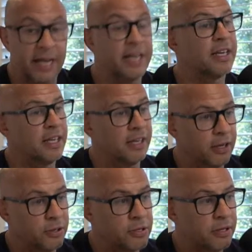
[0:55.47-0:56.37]
80
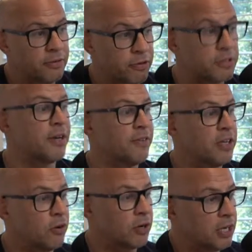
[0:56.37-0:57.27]
kilos for a
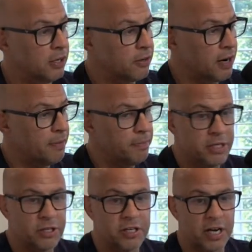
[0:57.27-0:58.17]
79 kilogram
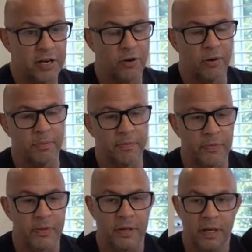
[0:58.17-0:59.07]
BJJ comp.
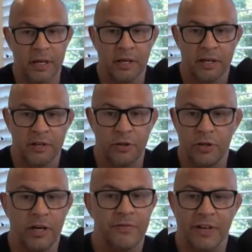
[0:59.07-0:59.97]

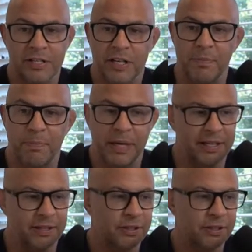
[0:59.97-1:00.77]
You don't even get to compete.